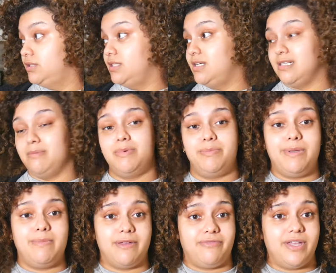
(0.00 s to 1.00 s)
Because I'm going to
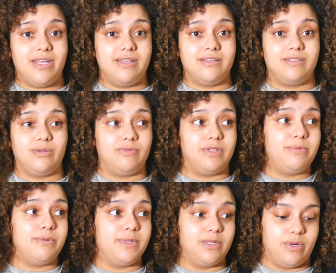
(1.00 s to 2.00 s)
beat my face. So, if they
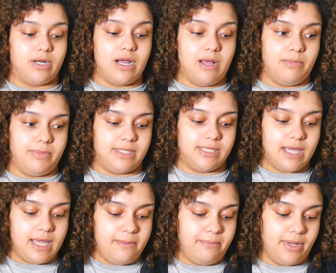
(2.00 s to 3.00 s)
put me in the water, I'm going to be
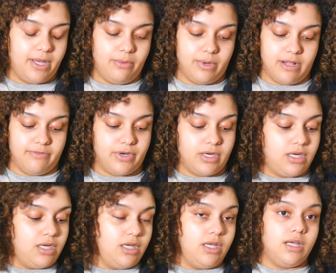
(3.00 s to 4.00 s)
tight. But, whatever.
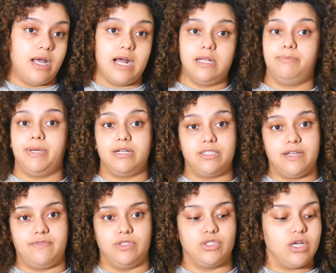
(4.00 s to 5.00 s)
Better
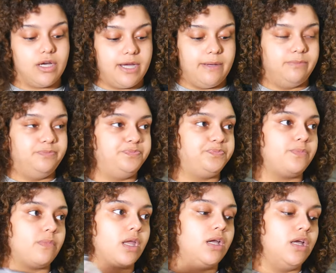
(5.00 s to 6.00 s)
safe than sorry.
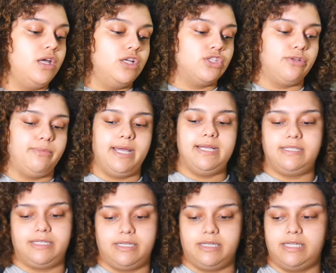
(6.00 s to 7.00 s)
So, my
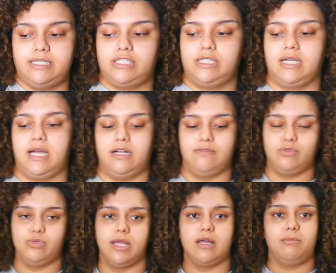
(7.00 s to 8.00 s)
idea is to kind of do,
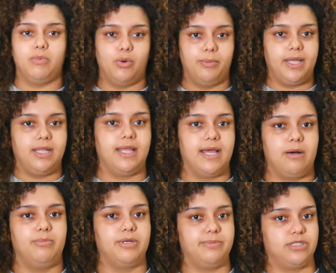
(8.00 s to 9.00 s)
like, a moment. Like, I'll
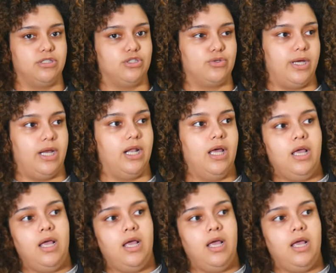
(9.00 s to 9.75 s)
put a picture on the screen.